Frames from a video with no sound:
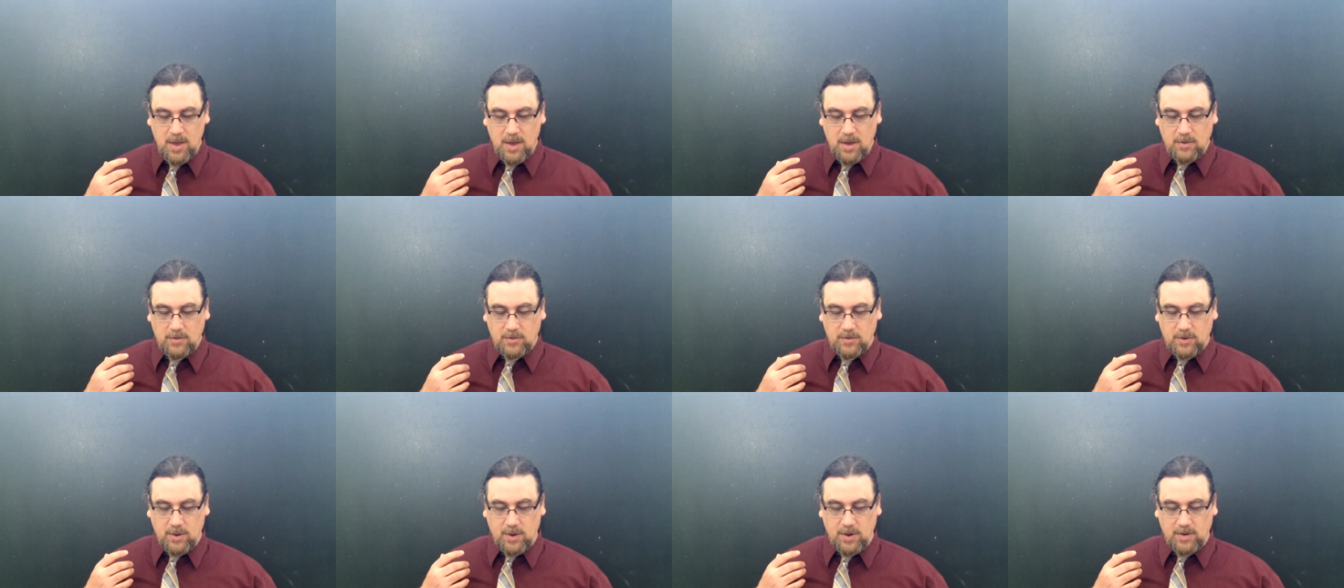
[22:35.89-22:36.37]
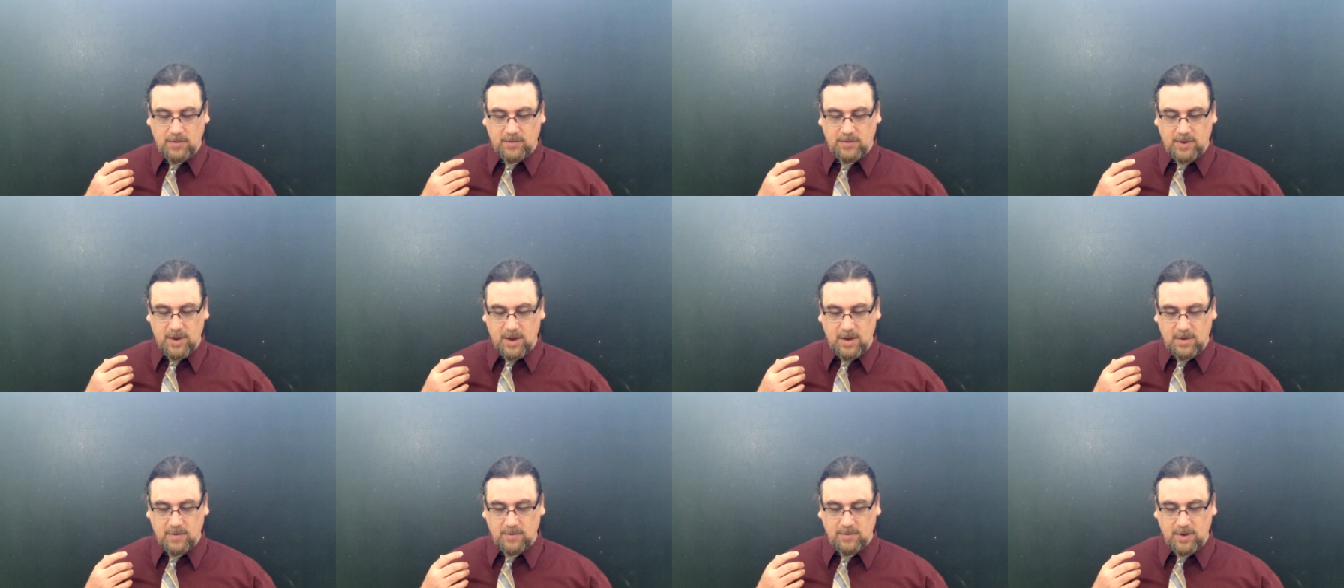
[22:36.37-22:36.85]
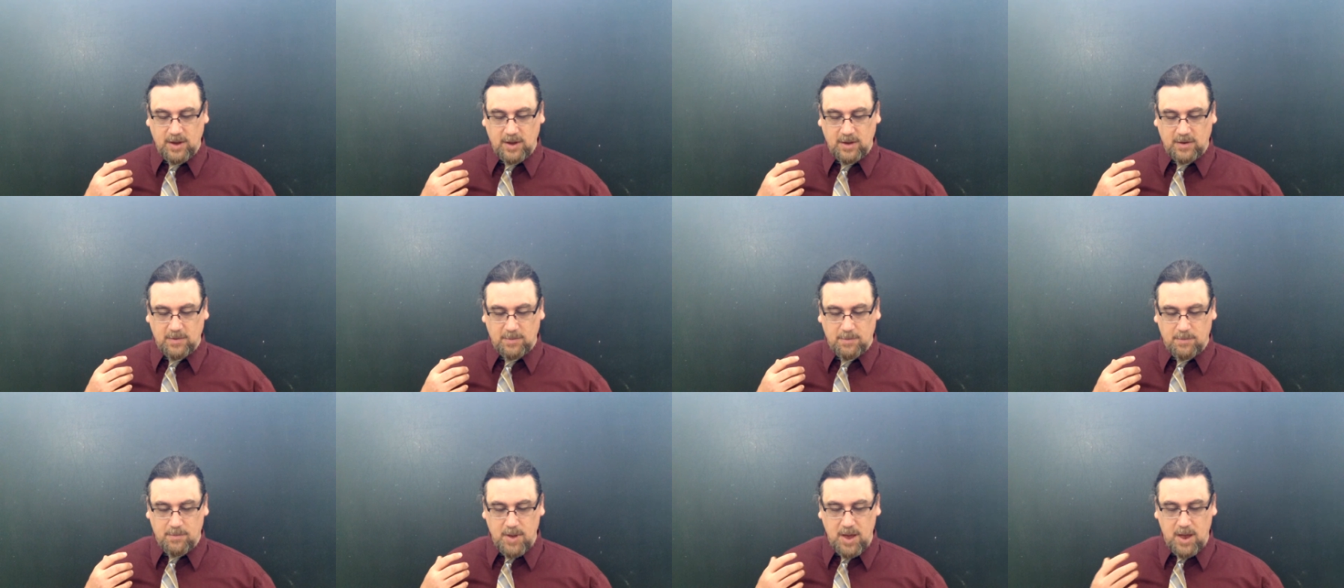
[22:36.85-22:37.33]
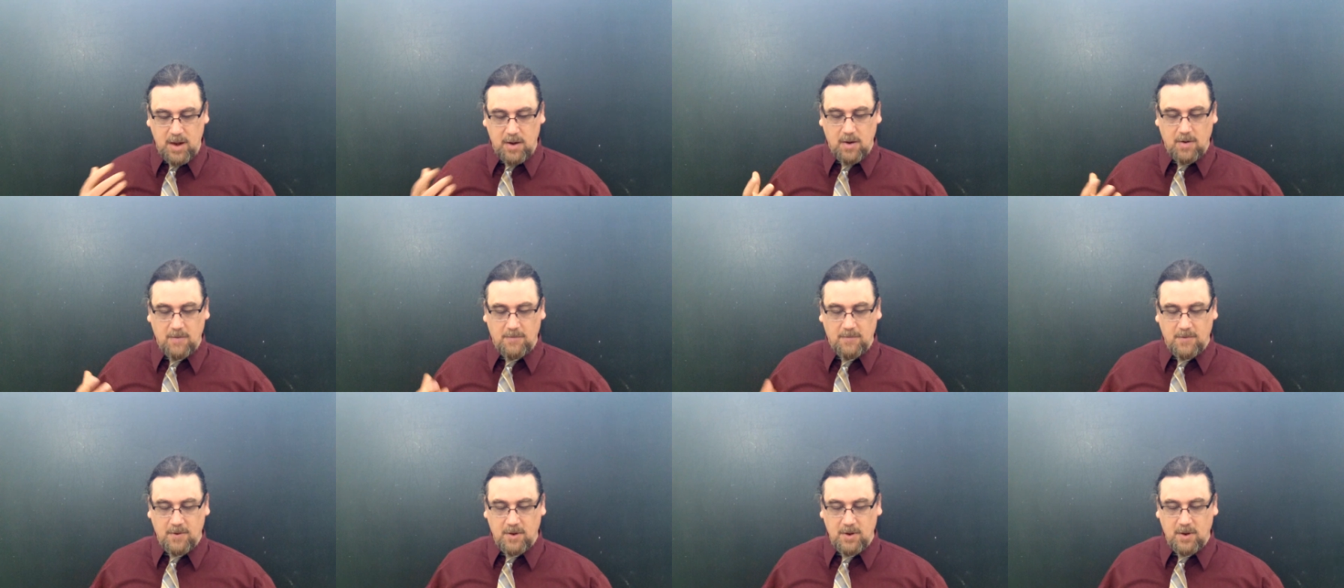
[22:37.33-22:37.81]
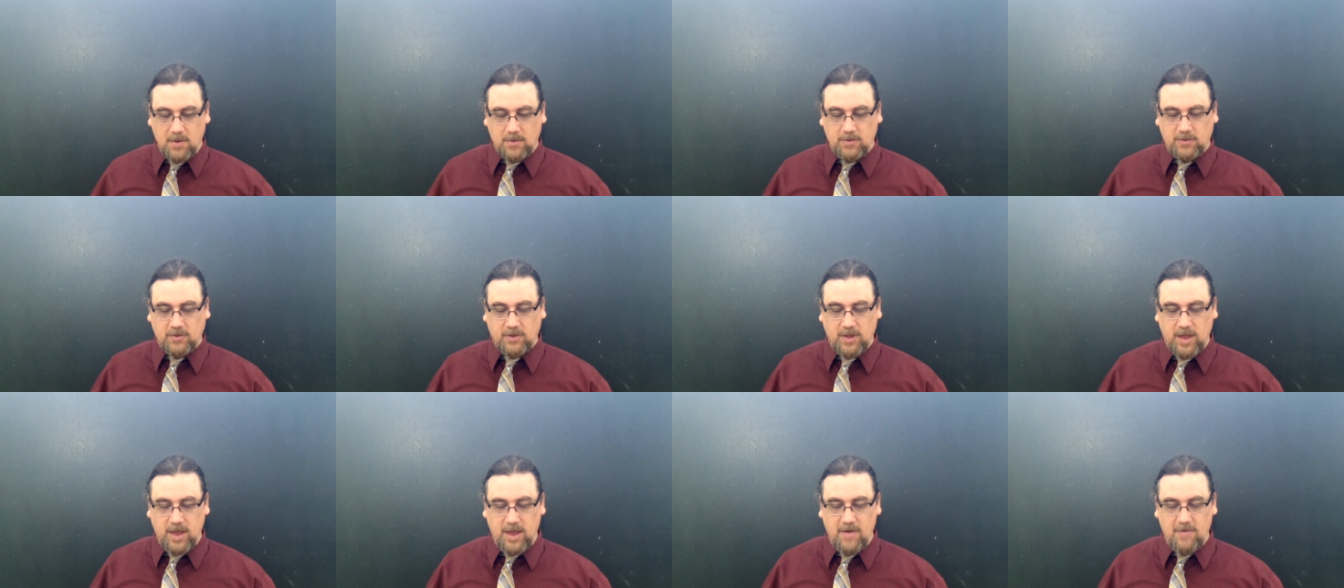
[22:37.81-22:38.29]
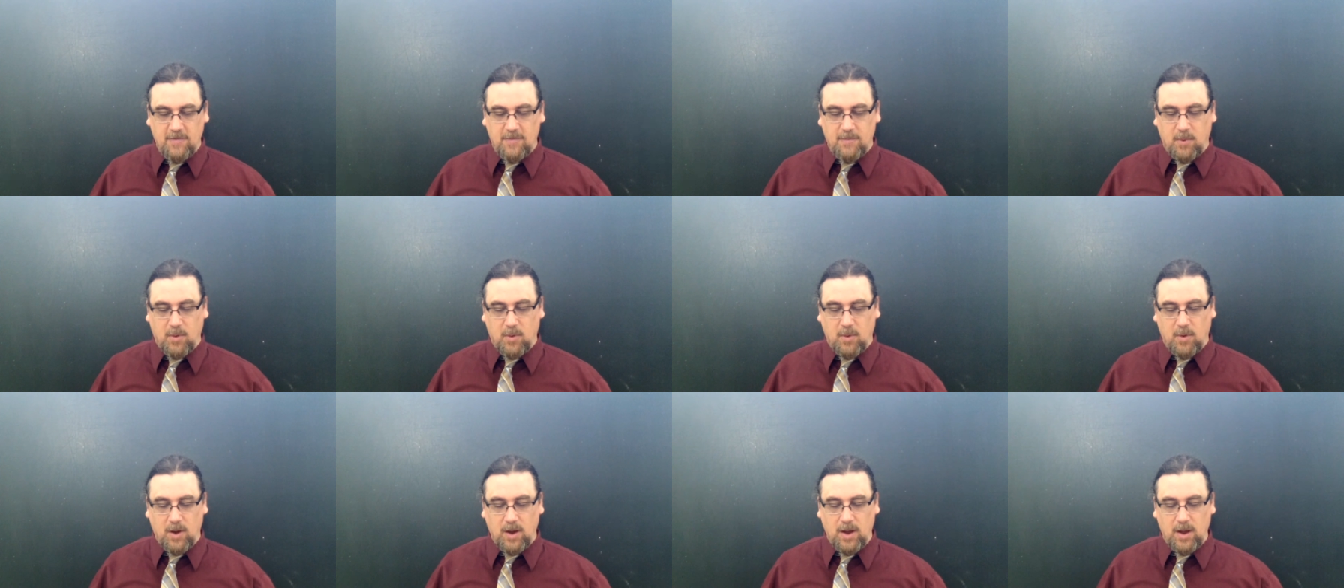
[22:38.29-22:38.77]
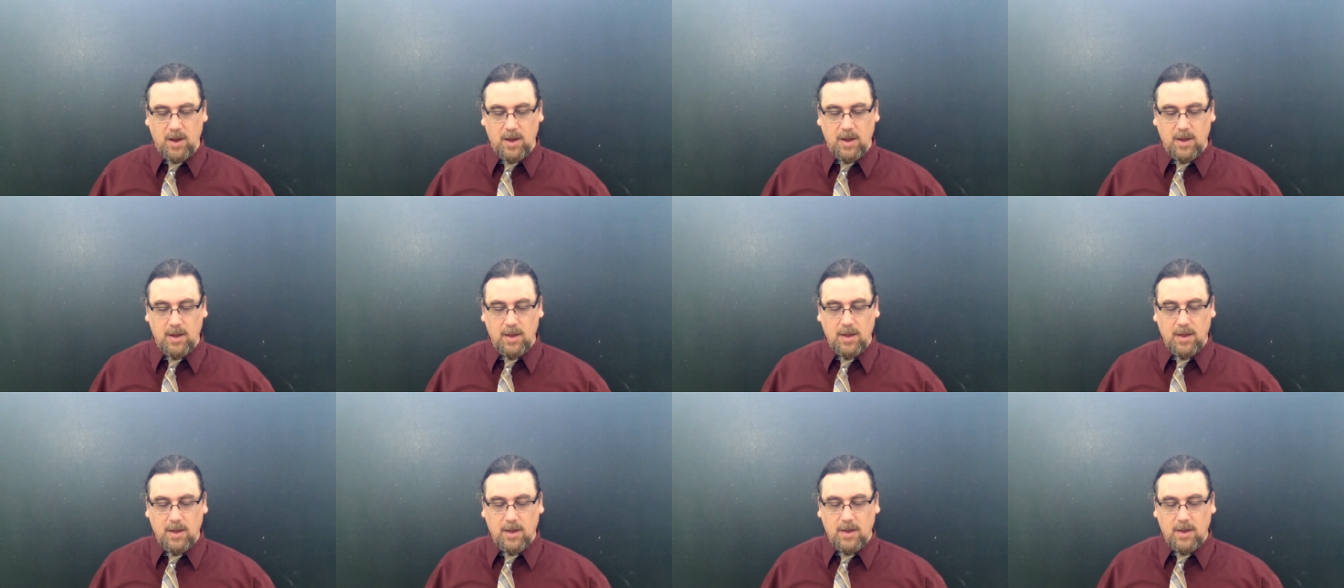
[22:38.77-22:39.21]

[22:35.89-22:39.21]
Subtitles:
So he says, it's better for your slave boy